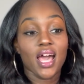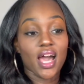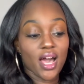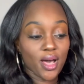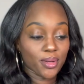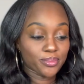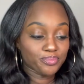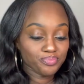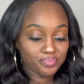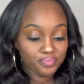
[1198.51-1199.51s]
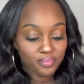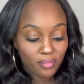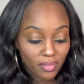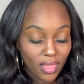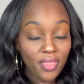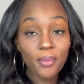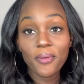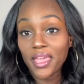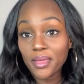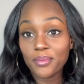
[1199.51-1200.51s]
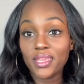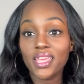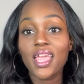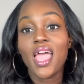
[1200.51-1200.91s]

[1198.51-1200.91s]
um, the baby.